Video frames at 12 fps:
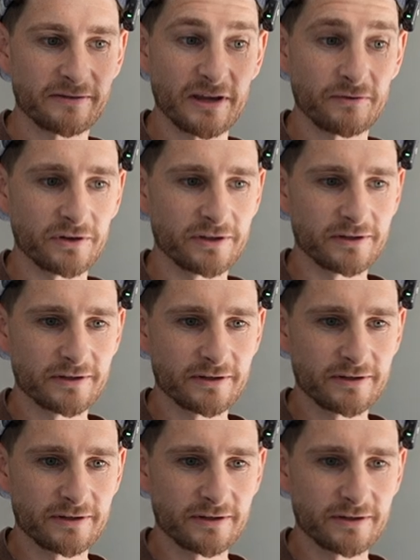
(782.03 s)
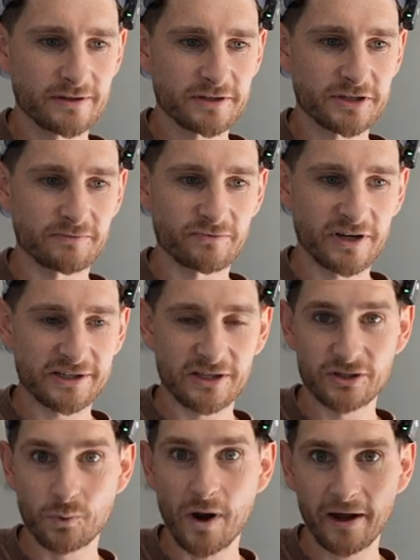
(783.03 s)
I've given some
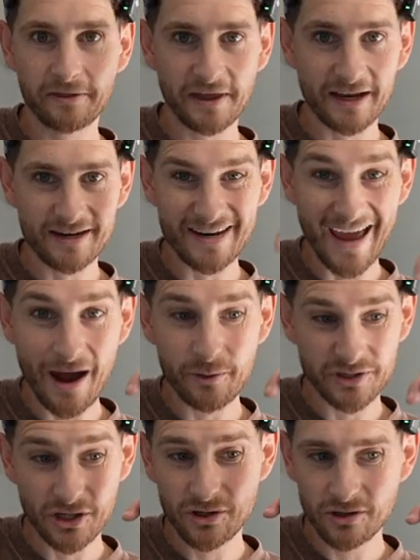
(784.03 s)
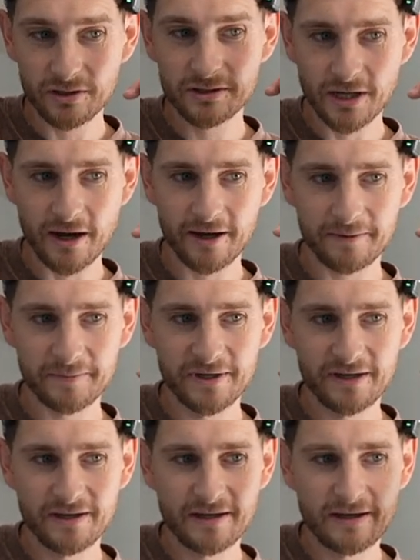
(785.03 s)
reasons why I think now is a good time
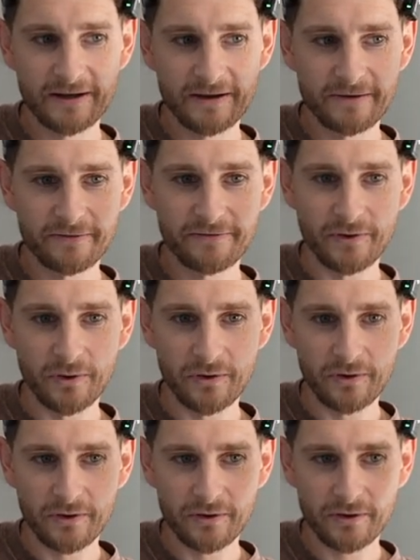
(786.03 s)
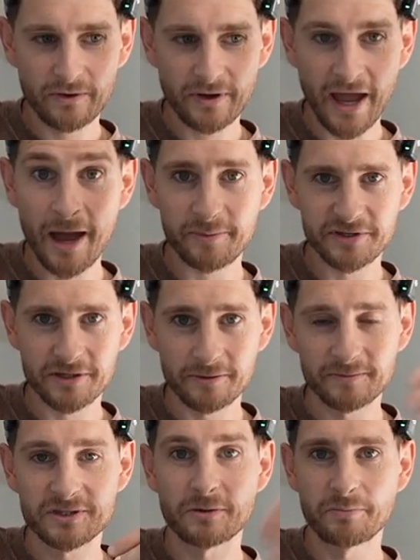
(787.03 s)
for
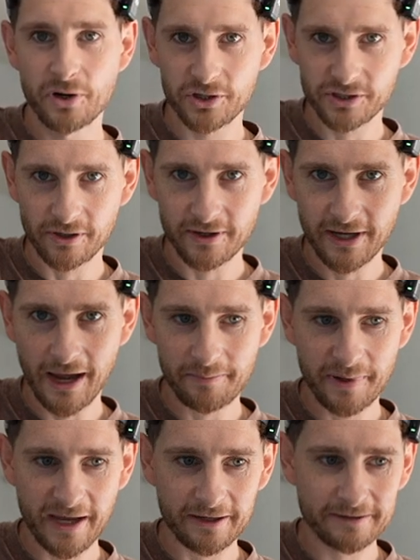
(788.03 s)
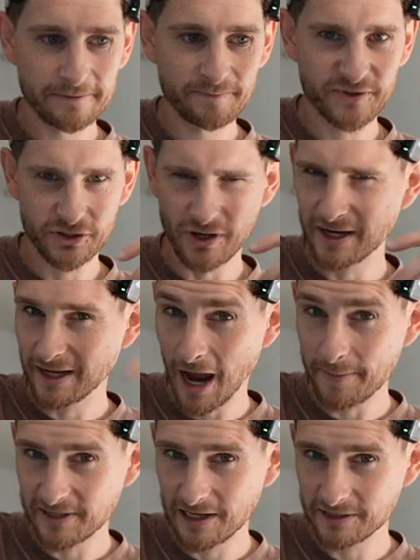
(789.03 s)
Epson to push on a campaign, to try and
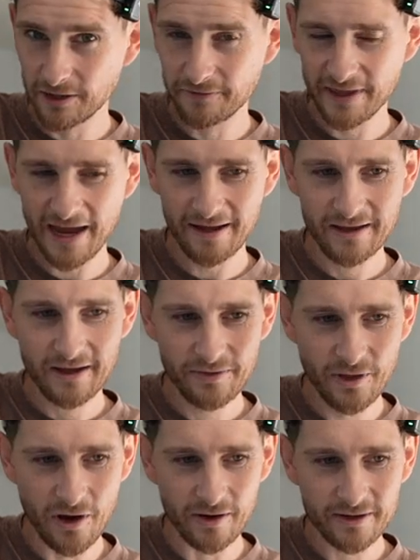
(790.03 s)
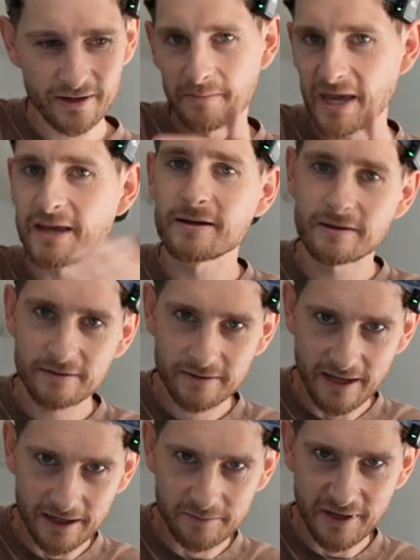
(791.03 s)
capitalize off of that, not make
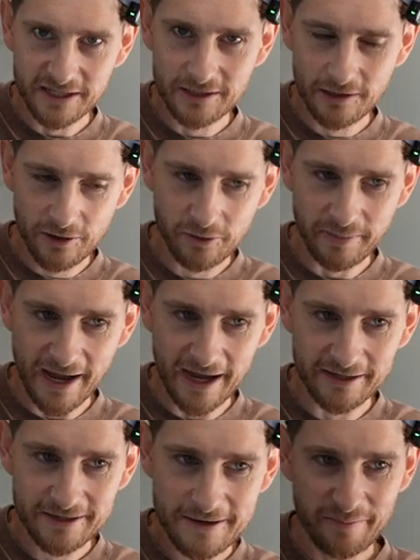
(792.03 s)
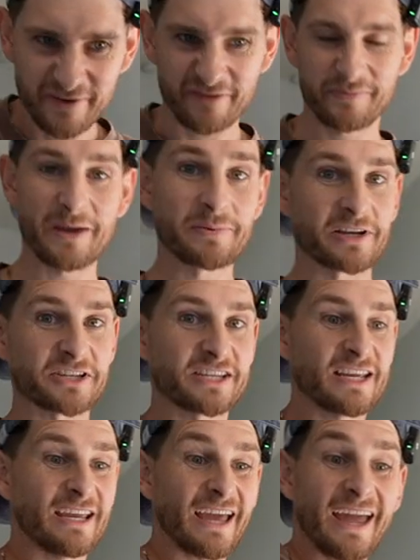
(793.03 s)
their competitor look bad, but if people are
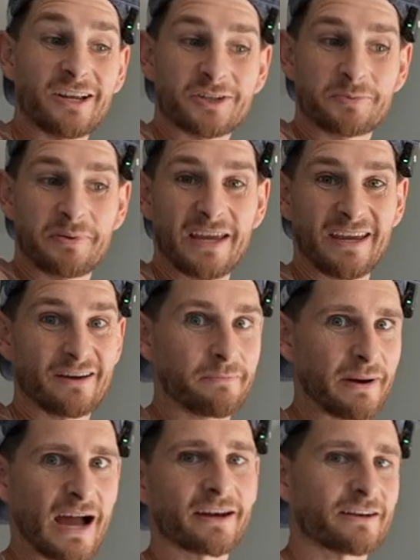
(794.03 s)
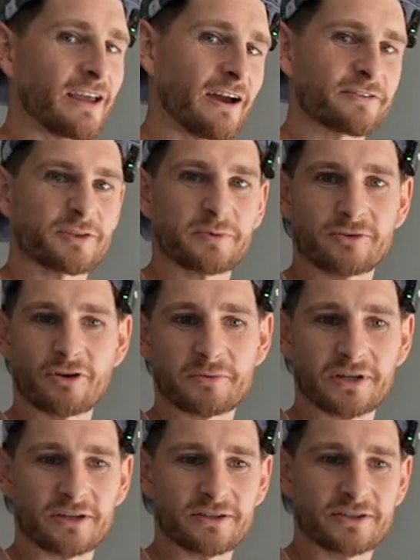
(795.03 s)
seeing H P are bad and have
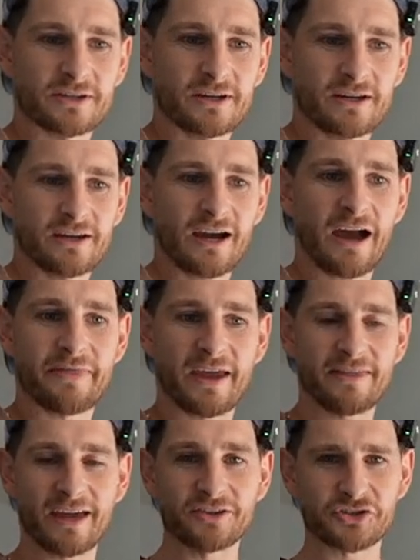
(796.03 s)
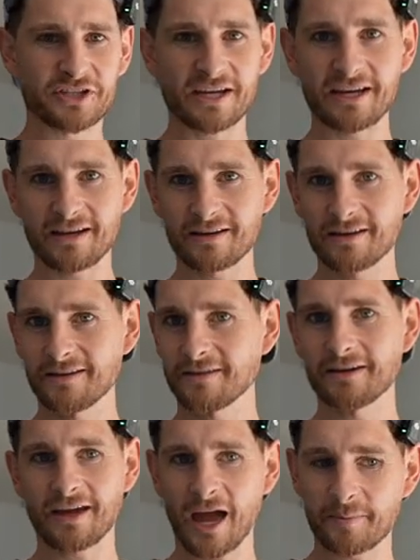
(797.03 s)
subscriptions, and they then see
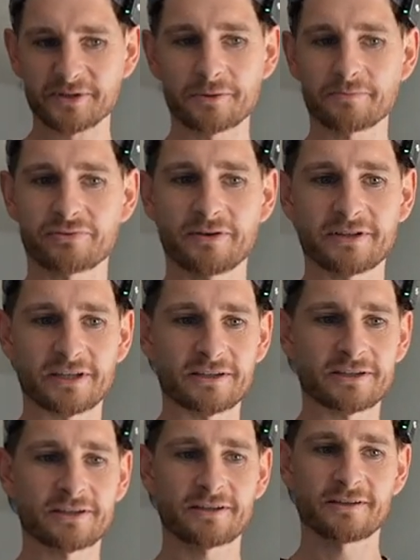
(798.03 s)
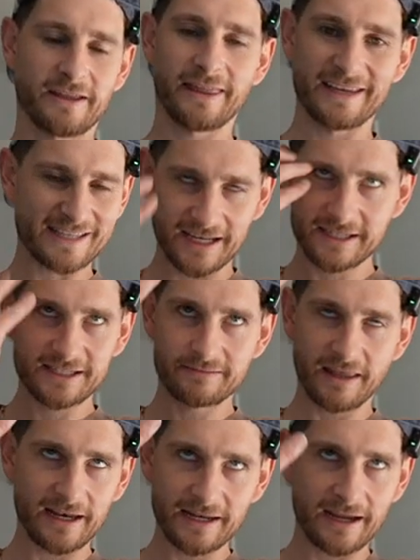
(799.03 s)
the Epson printers, at least they,
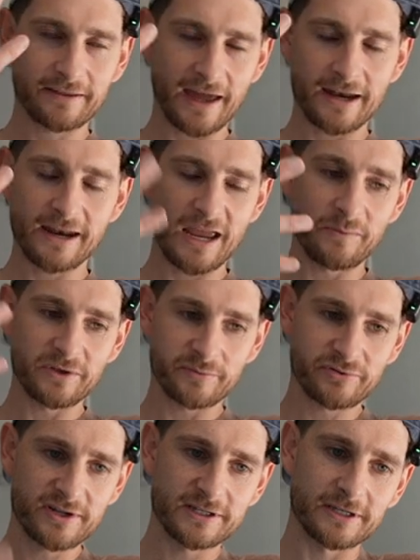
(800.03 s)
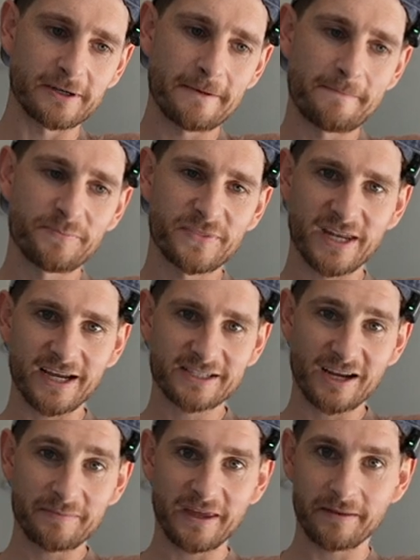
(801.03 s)
they link that name with a printer, the next
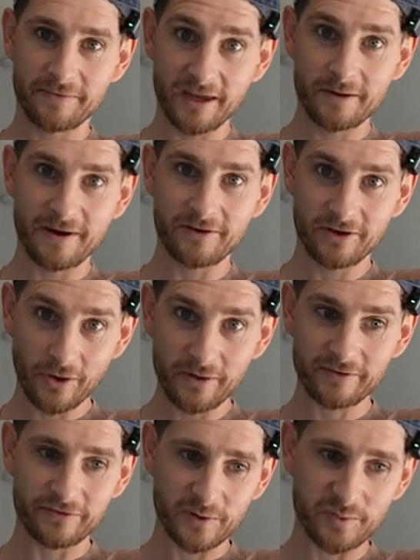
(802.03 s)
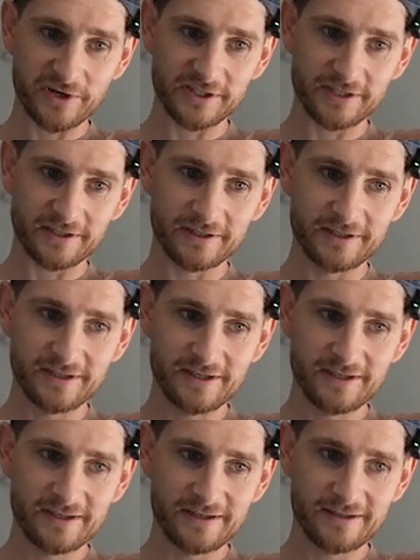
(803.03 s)
time they think about going for a printer,
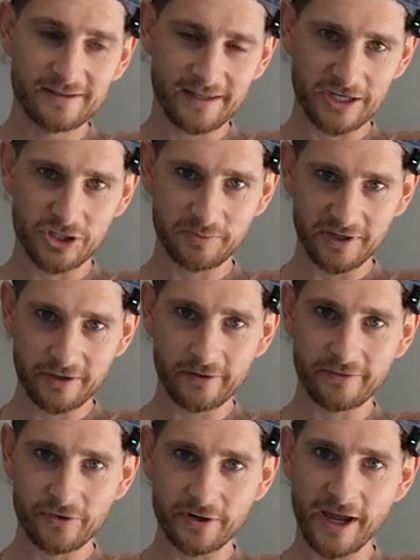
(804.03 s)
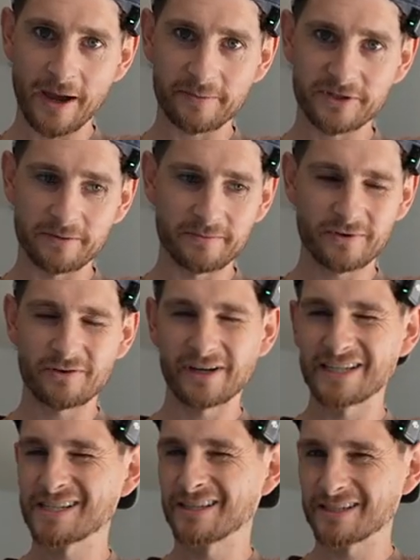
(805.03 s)
they should be going for an Epson, or at
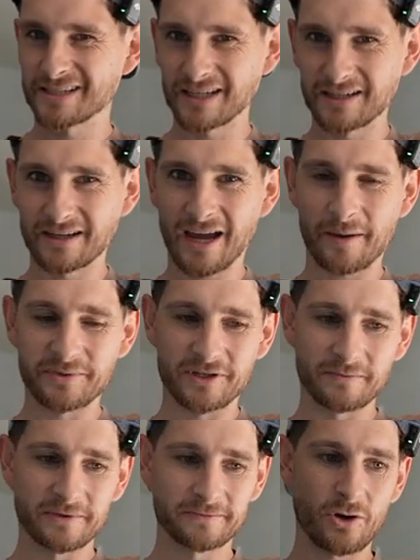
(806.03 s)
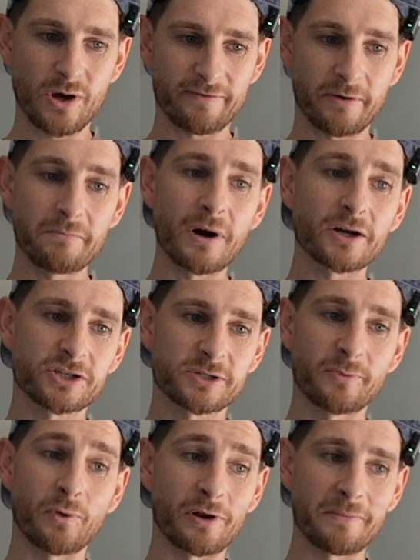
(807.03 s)
least consider Epson, who have a much
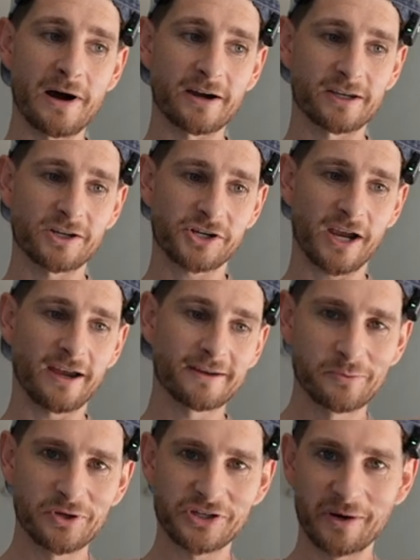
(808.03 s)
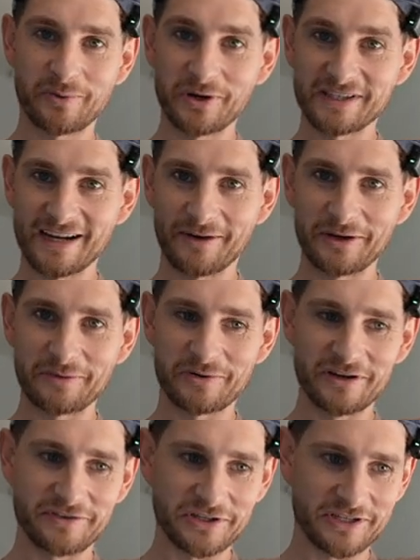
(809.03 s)
smaller market share, which I pointed out in a
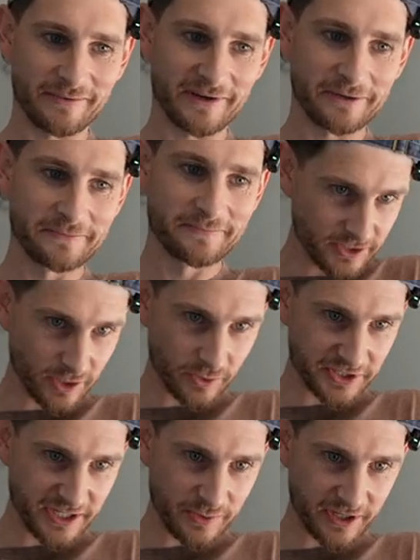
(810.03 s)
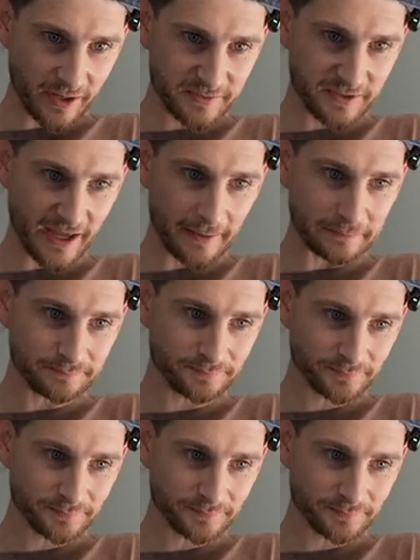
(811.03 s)
previous email. So we'll see what comes of that.